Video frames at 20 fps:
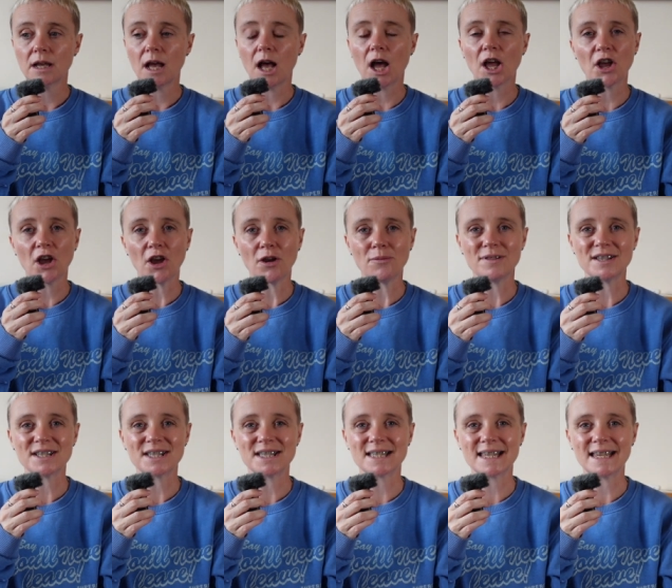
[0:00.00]
I hope
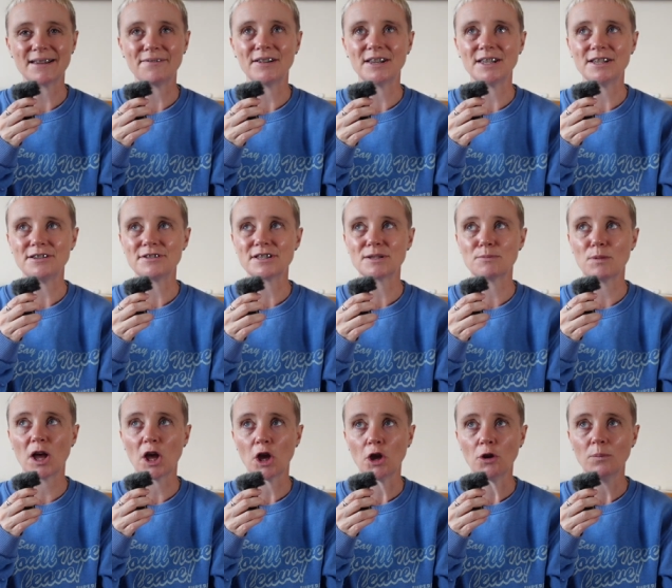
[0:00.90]
this has given you some
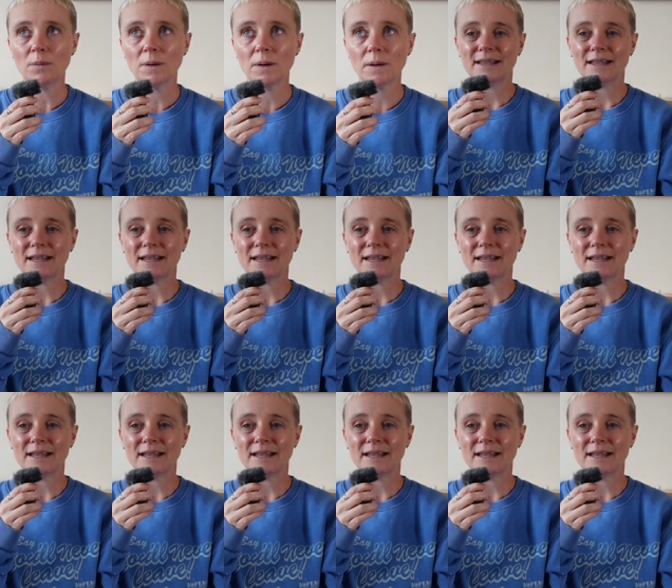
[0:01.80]
hope.